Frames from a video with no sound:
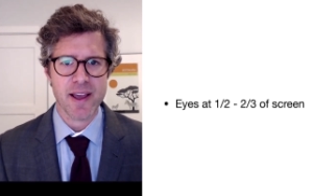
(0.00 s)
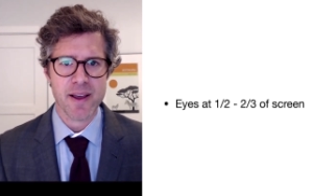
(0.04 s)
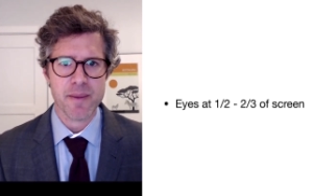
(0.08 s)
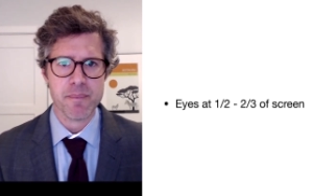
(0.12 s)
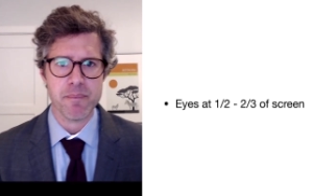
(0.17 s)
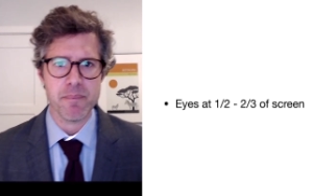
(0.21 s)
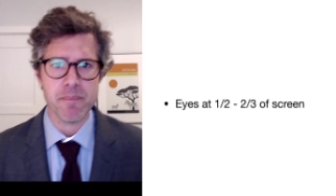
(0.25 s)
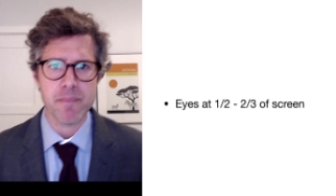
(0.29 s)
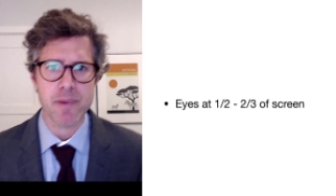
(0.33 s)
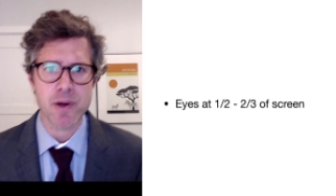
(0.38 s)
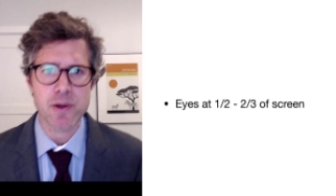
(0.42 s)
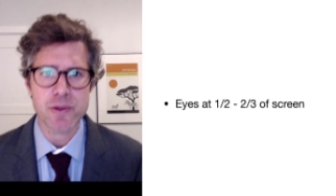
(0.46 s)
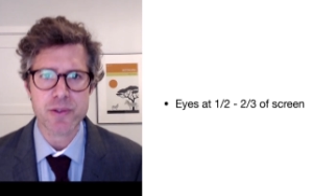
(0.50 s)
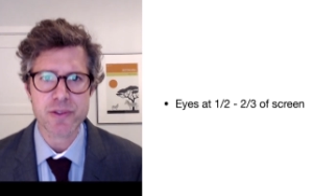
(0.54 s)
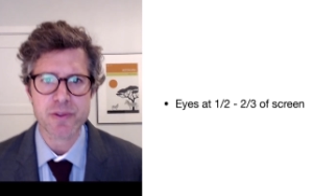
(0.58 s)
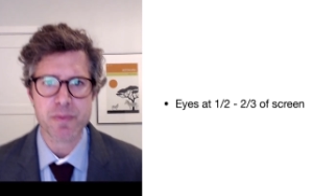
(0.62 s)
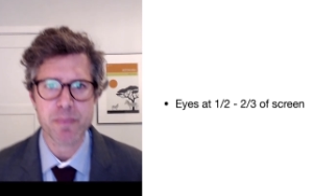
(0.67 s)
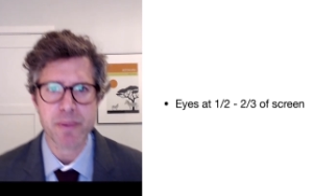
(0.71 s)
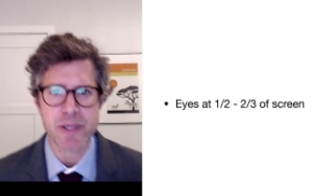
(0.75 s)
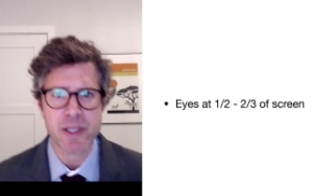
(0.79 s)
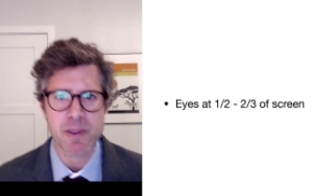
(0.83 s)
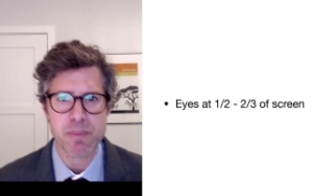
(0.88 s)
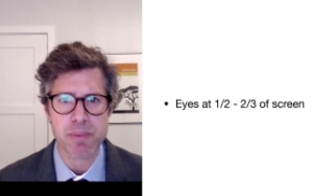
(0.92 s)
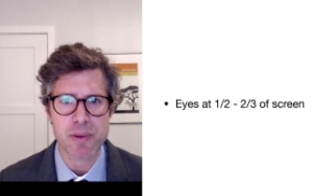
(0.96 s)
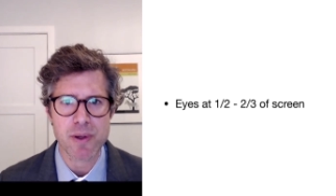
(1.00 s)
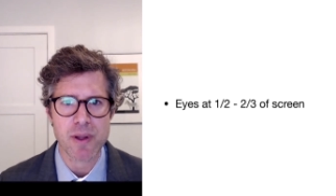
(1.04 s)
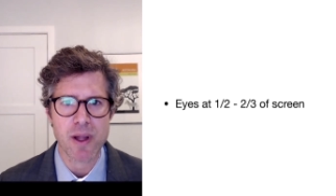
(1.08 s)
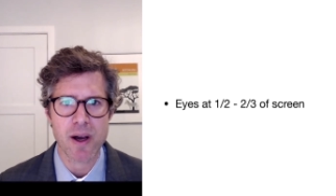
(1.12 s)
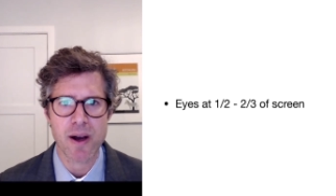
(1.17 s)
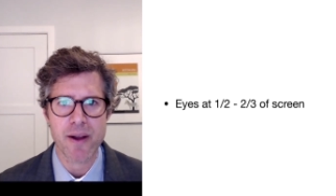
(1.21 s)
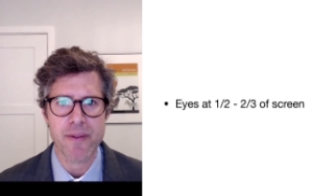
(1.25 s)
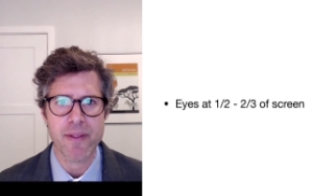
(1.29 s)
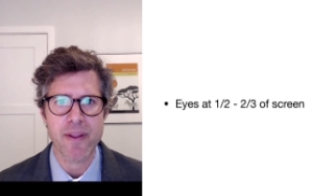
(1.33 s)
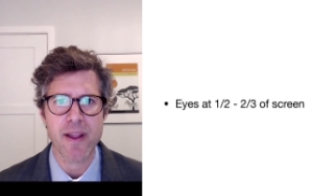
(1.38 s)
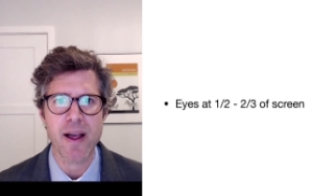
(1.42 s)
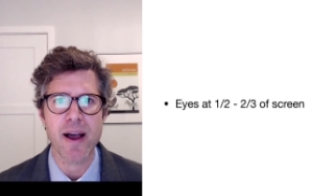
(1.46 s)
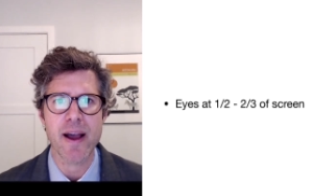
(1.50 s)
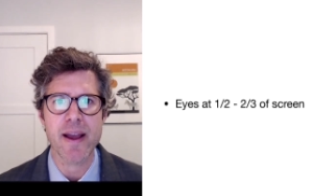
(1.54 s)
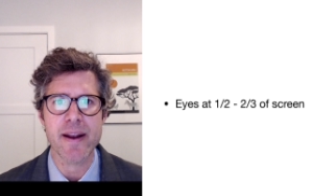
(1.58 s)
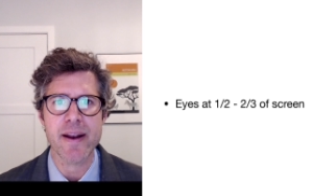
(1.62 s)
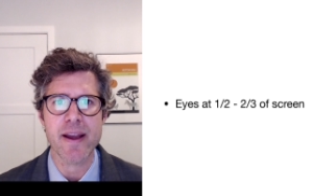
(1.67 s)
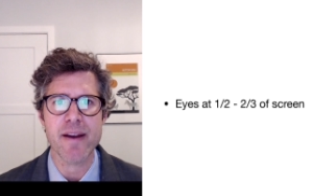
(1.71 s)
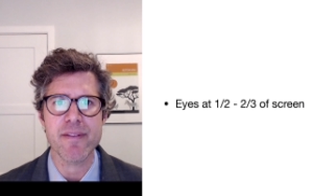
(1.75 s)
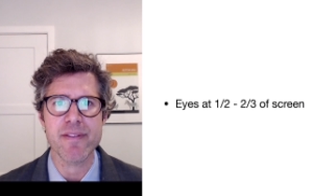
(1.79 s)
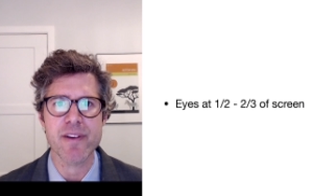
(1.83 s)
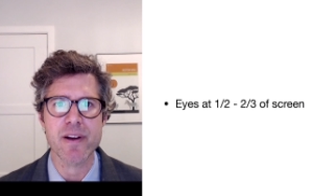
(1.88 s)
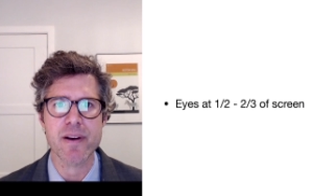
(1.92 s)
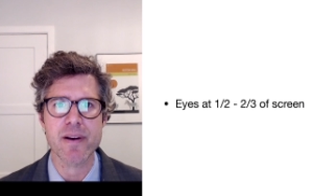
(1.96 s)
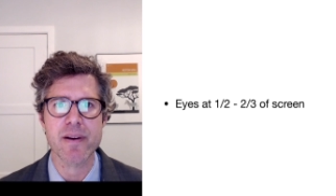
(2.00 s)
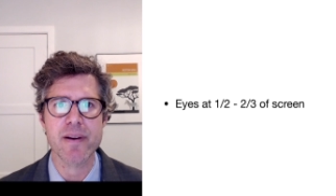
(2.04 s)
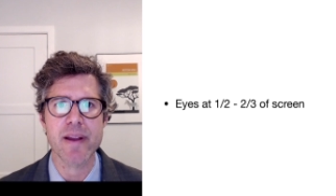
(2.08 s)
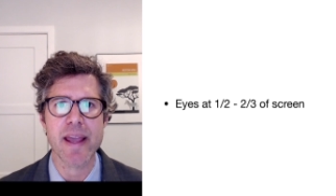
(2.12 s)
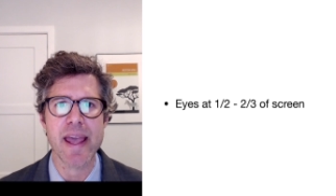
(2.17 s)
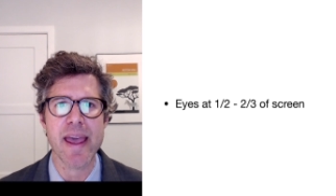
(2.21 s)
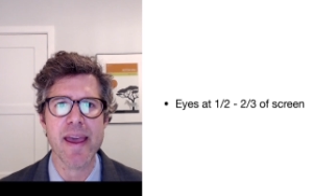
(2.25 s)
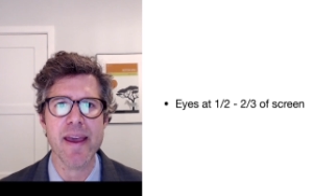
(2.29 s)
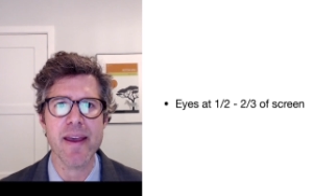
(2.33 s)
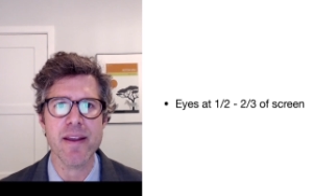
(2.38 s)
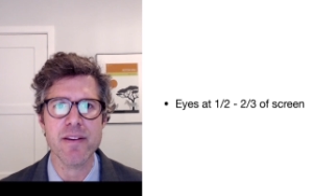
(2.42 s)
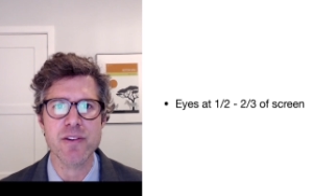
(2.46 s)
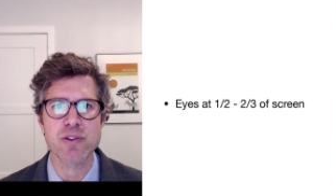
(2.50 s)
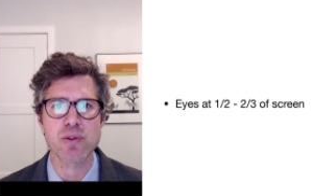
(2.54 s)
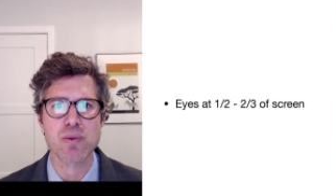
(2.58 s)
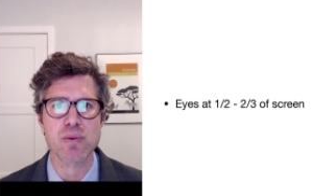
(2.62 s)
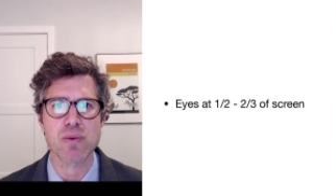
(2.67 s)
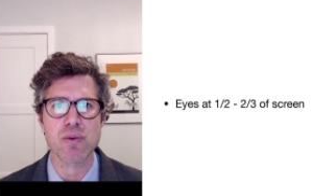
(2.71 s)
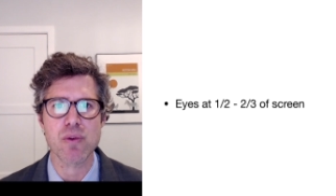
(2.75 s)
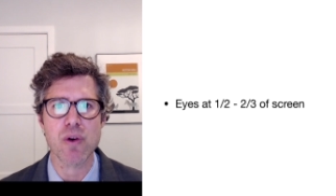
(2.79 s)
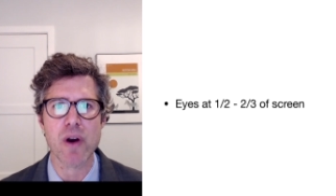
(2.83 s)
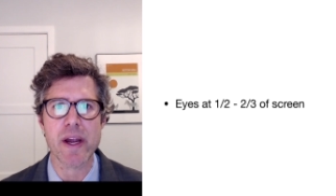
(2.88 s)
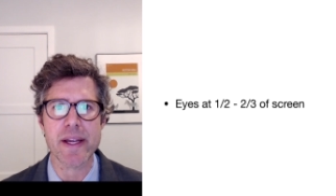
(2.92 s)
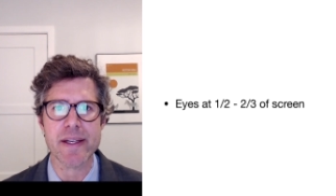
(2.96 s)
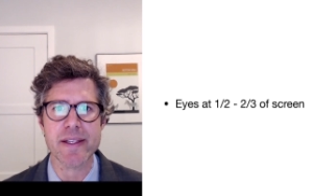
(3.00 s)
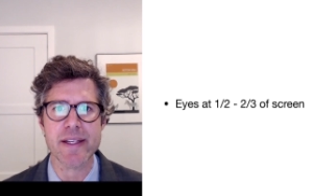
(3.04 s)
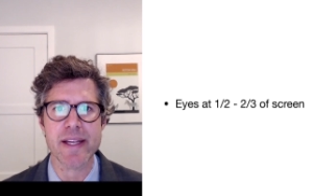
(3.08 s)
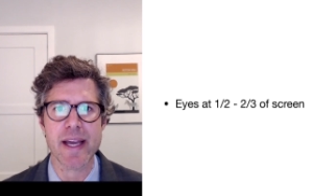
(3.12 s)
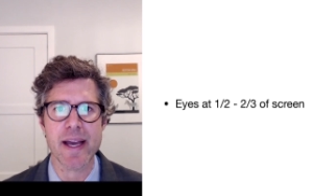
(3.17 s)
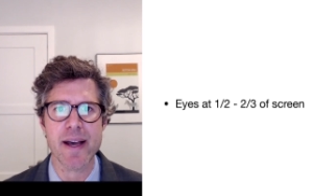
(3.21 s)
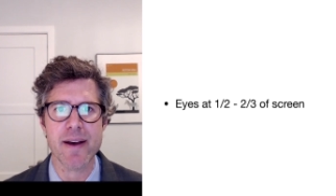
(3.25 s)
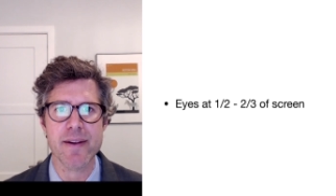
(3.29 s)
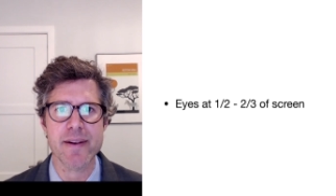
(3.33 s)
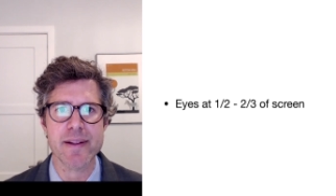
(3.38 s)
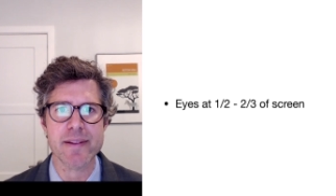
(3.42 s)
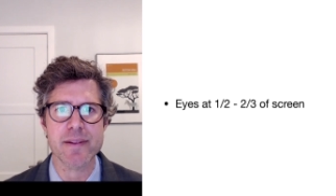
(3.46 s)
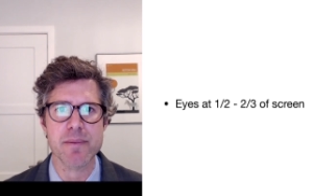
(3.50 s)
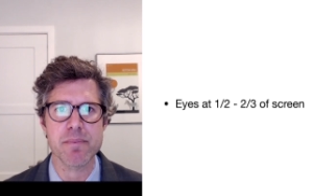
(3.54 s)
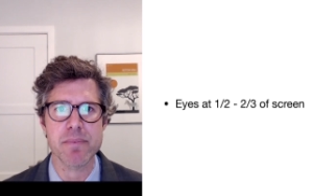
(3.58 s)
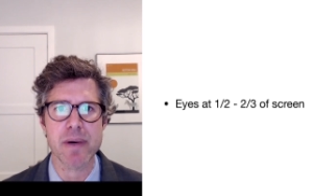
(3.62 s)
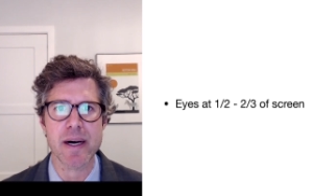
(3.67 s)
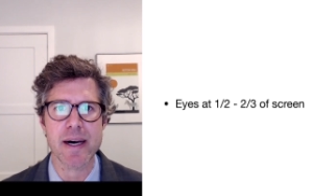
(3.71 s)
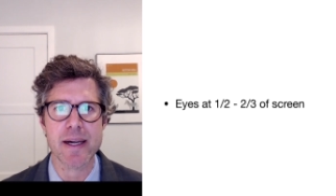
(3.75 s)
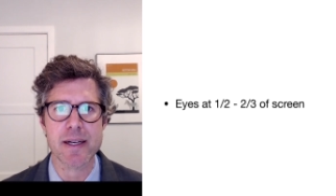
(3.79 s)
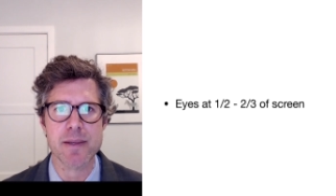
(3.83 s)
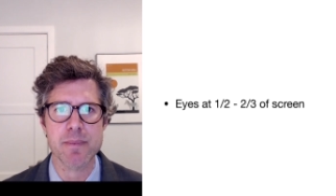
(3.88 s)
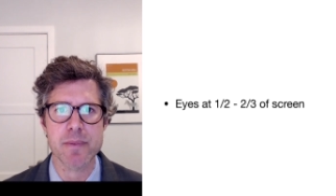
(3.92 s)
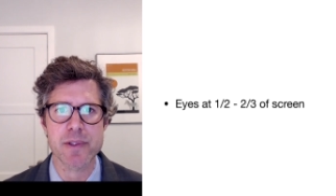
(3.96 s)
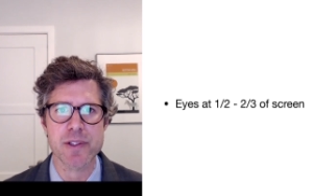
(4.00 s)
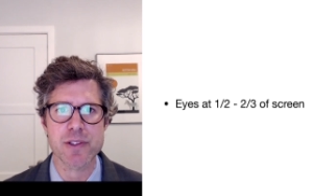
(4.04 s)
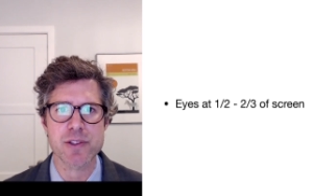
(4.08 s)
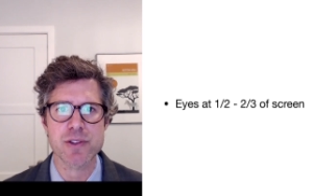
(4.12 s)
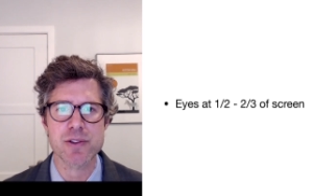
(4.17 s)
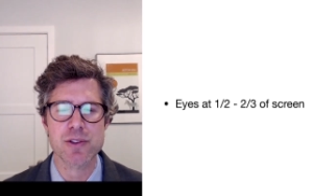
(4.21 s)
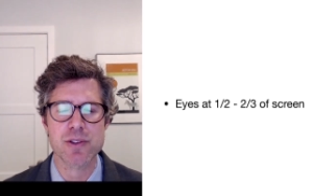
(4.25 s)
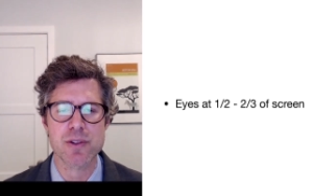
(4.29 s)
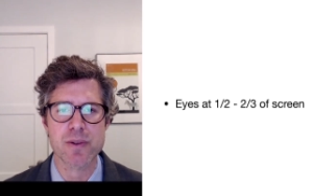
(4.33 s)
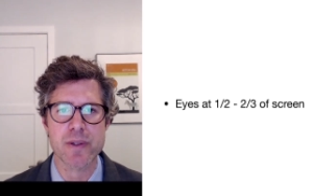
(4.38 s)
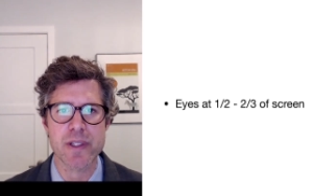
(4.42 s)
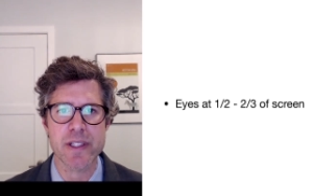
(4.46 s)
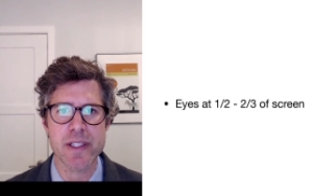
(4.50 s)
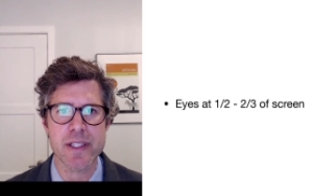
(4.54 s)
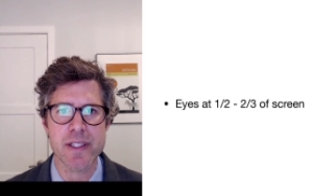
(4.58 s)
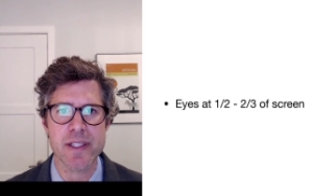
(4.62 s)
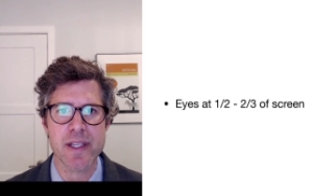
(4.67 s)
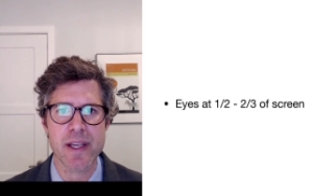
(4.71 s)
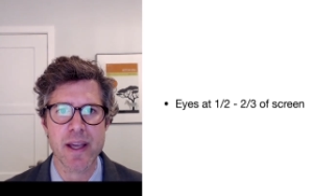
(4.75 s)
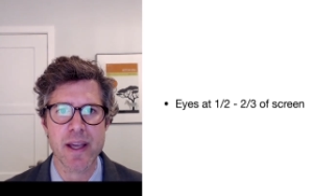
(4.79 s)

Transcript: Most people online have their heads right down at the bottom of the screen,